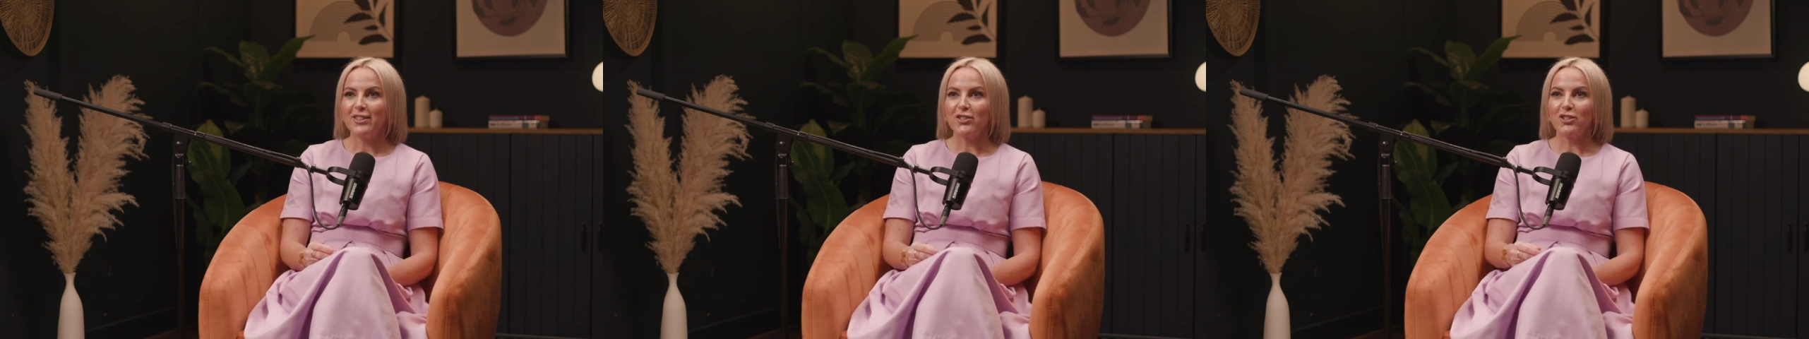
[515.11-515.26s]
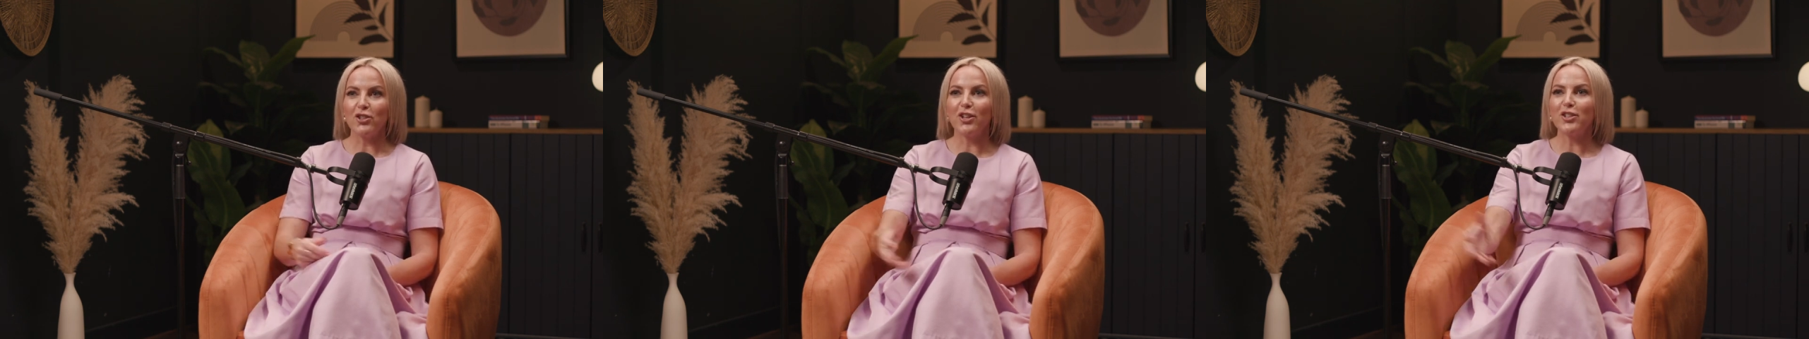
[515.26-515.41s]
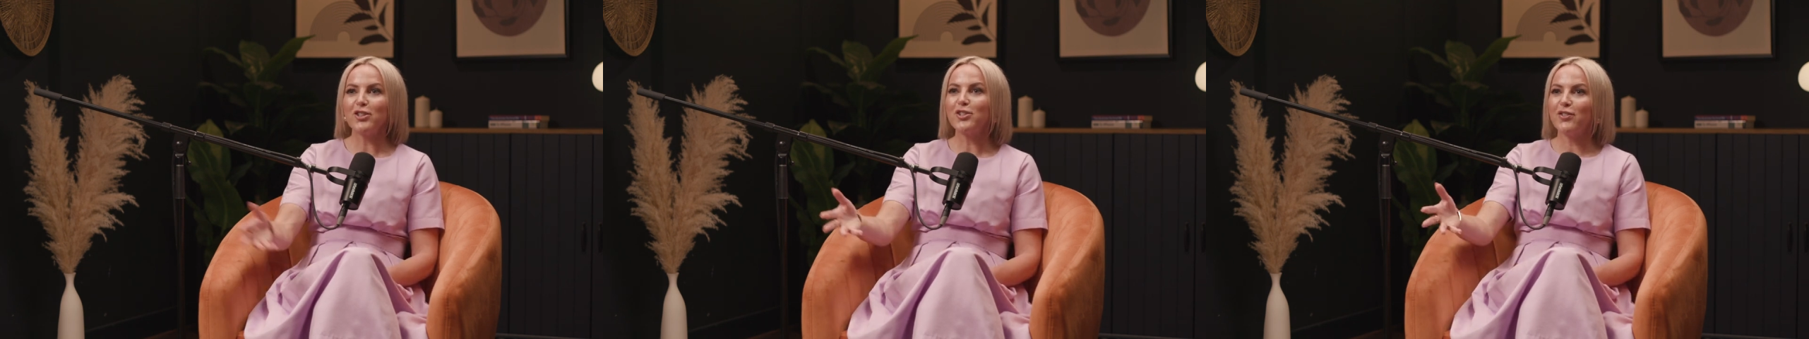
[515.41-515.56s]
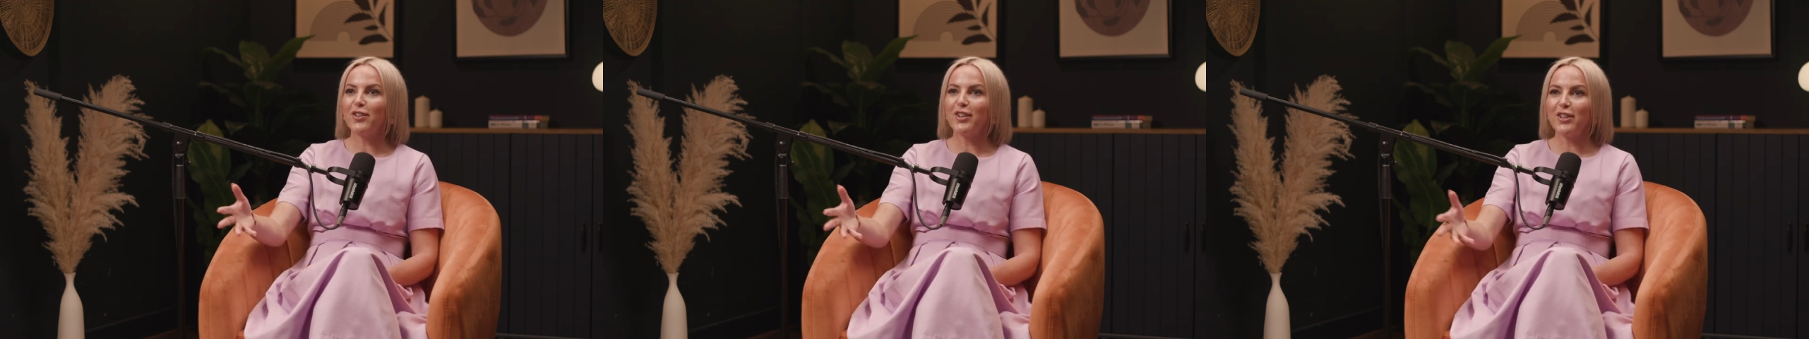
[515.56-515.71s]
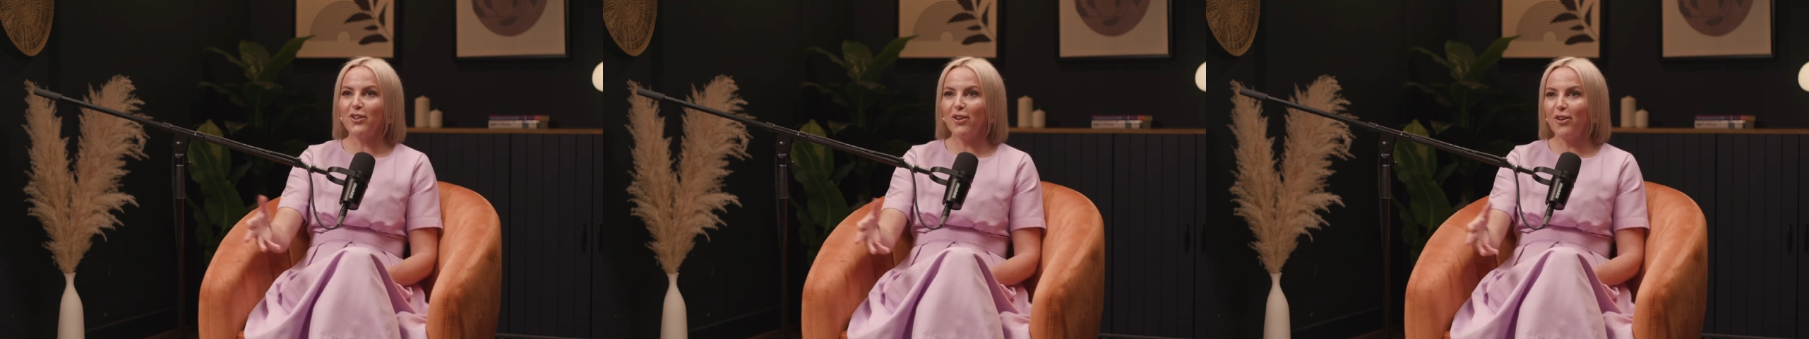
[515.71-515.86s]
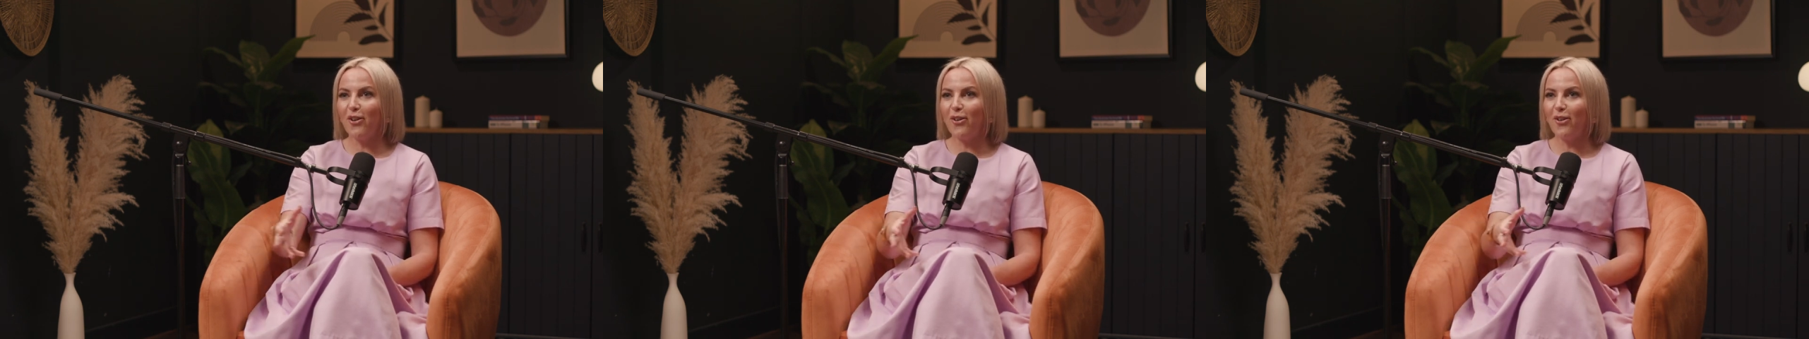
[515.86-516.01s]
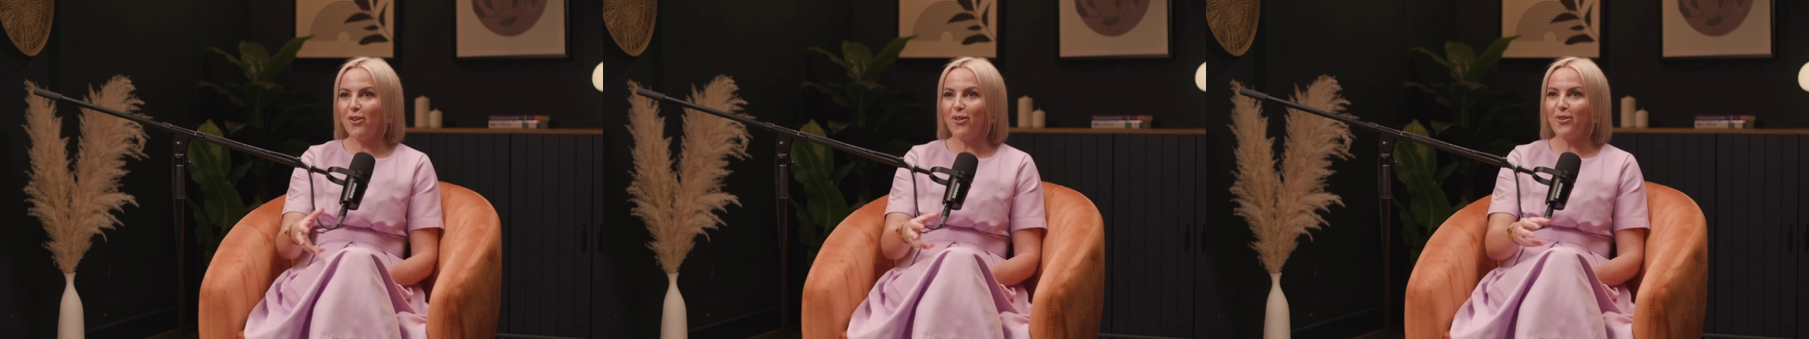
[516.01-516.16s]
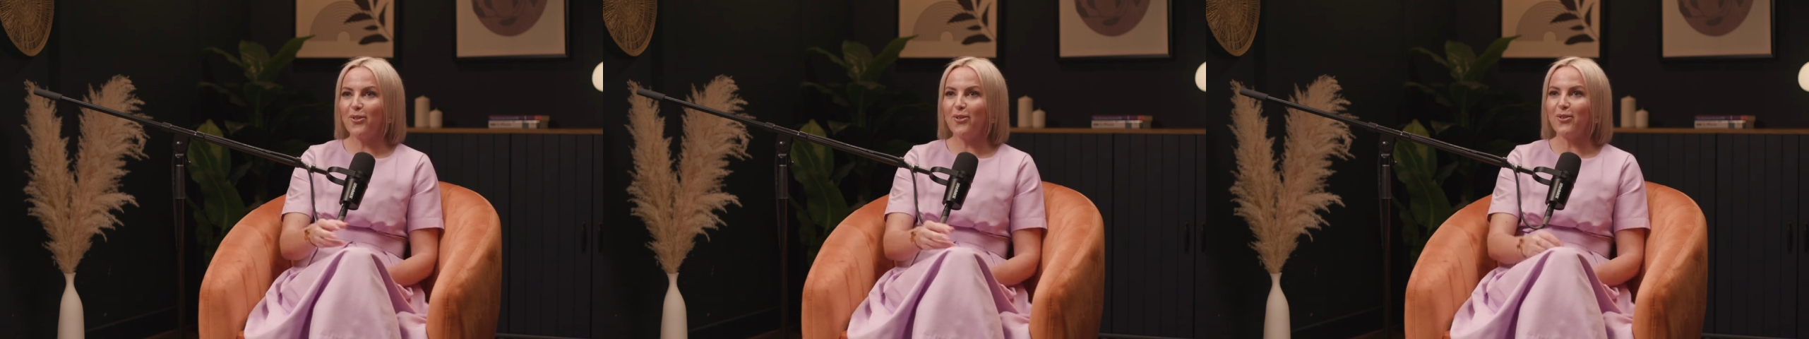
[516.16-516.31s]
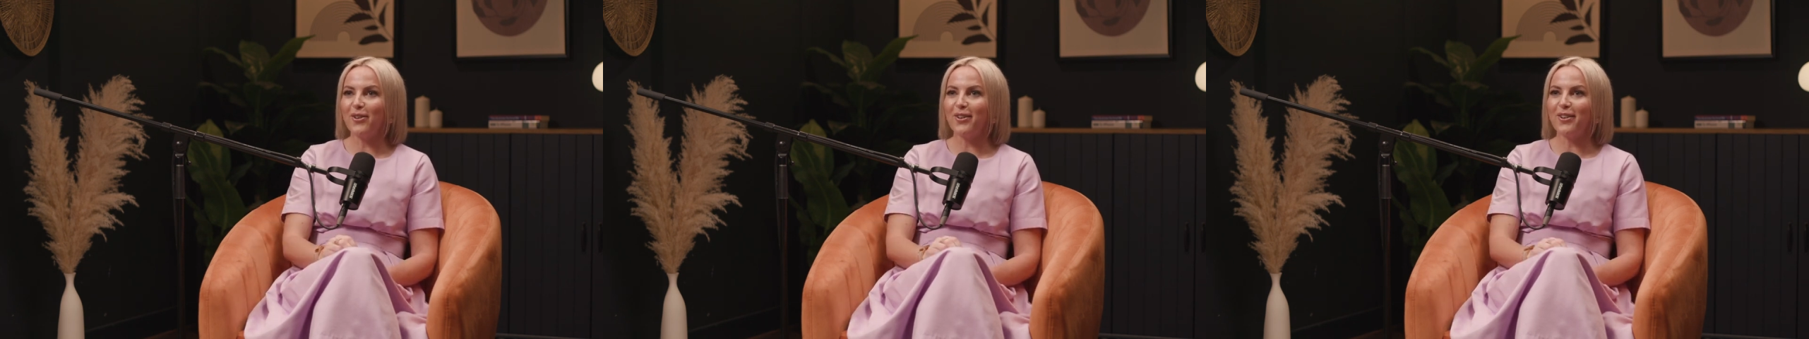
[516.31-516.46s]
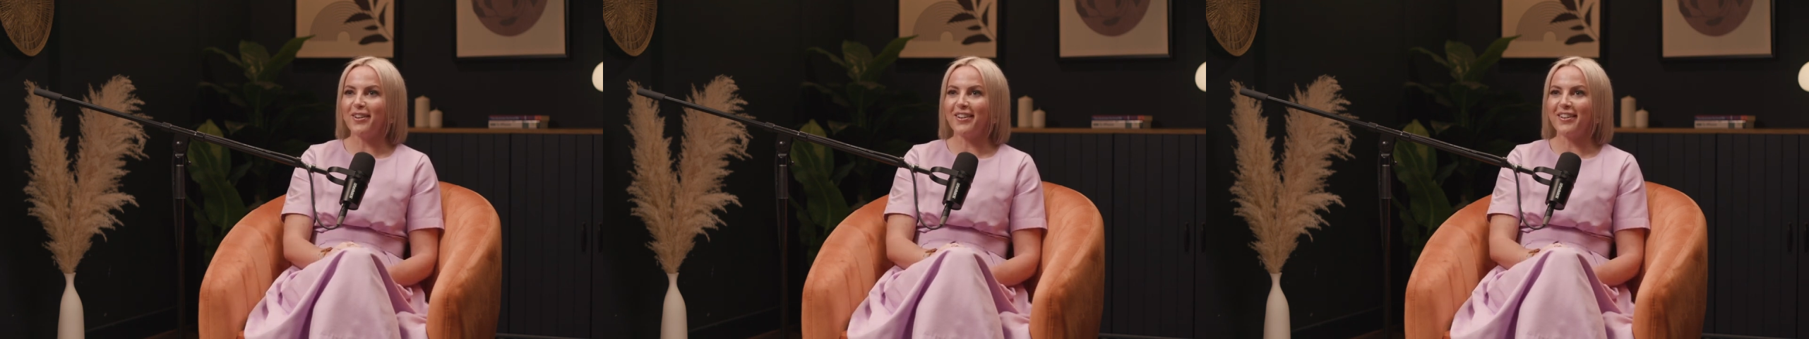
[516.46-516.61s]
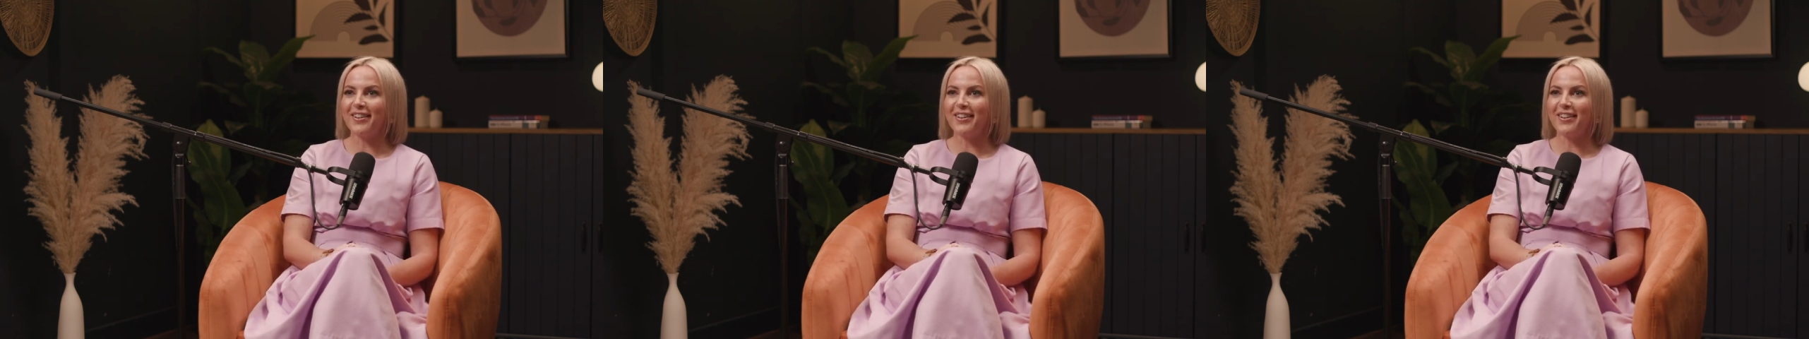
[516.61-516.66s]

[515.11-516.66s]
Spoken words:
charter a yacht or,